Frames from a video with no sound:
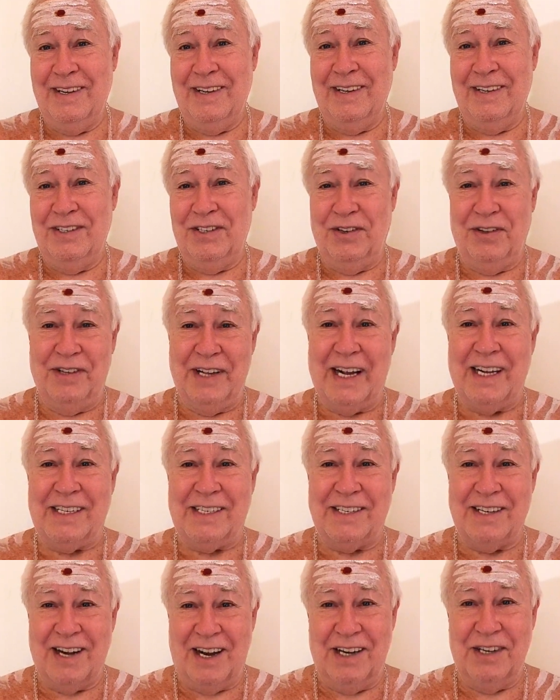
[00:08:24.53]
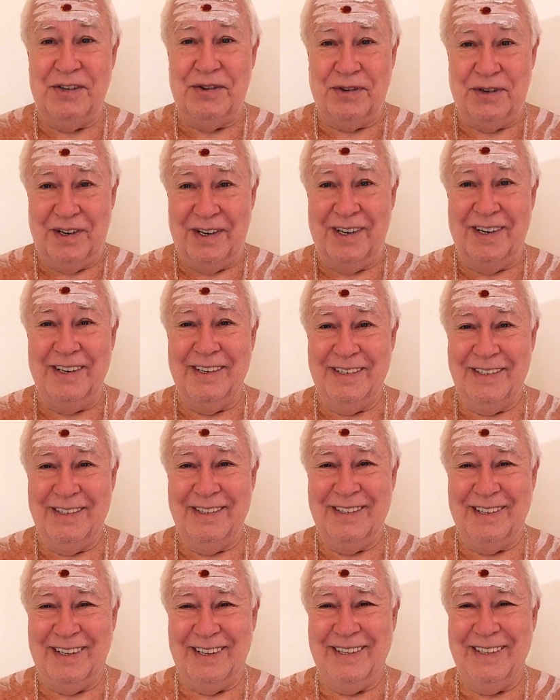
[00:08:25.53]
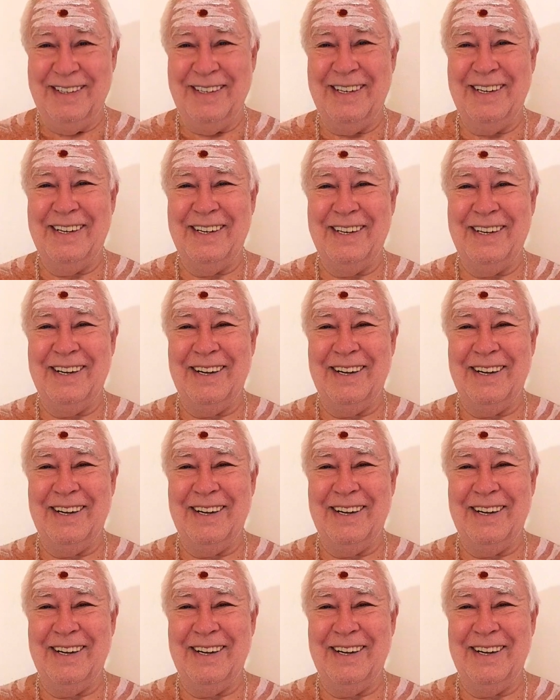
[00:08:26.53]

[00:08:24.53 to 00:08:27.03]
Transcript: So that's Tantra, huh?